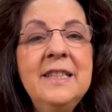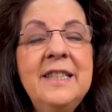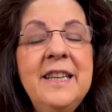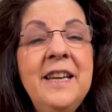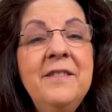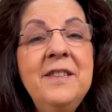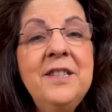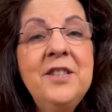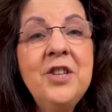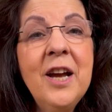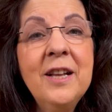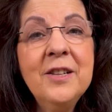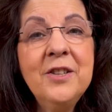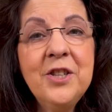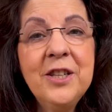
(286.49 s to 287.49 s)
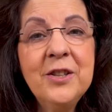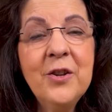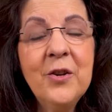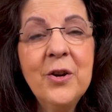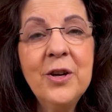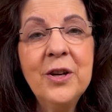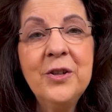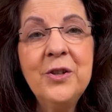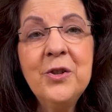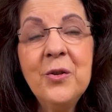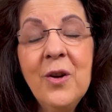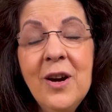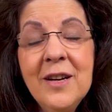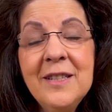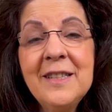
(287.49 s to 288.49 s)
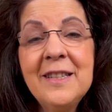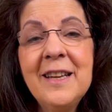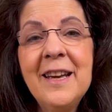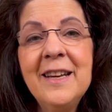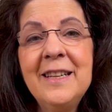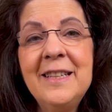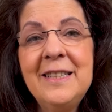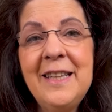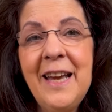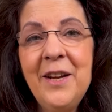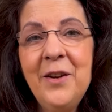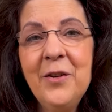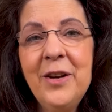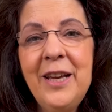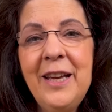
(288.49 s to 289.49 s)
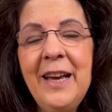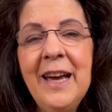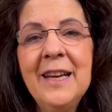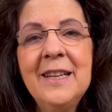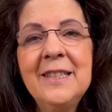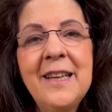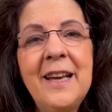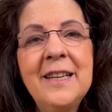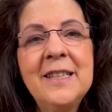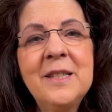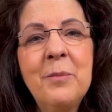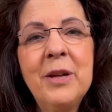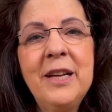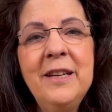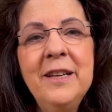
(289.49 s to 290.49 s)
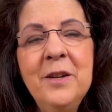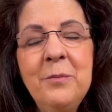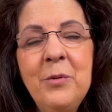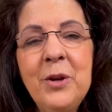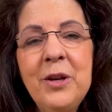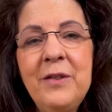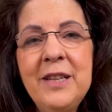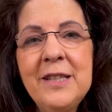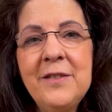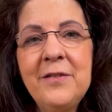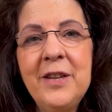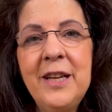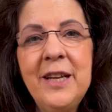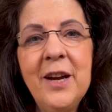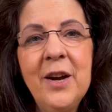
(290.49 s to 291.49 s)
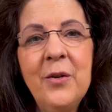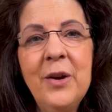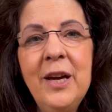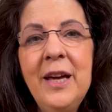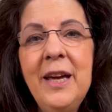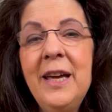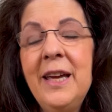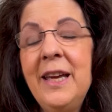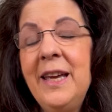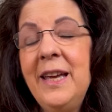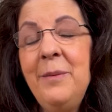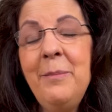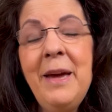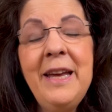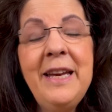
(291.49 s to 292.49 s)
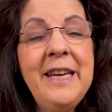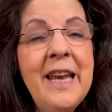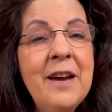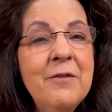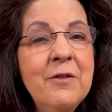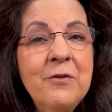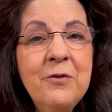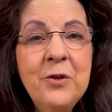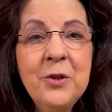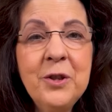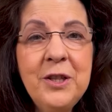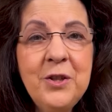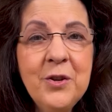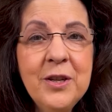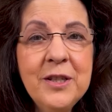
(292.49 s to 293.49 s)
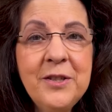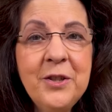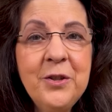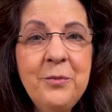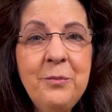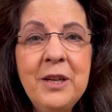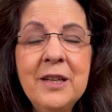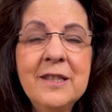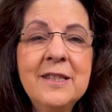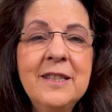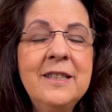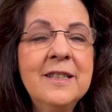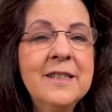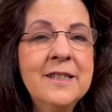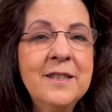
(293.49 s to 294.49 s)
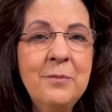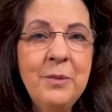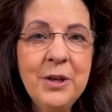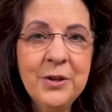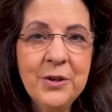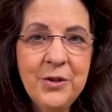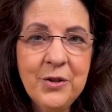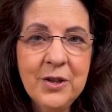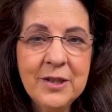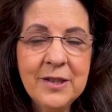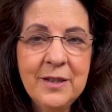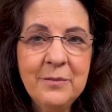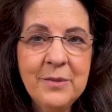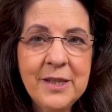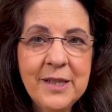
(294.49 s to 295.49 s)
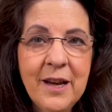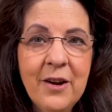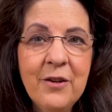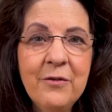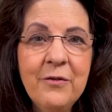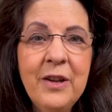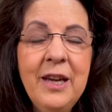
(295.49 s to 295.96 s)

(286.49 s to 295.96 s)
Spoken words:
Dave is challenging Lauren on trust and integrity, and as I explained in a previous video, he may never fully trust her because he doesn't appear to trust himself.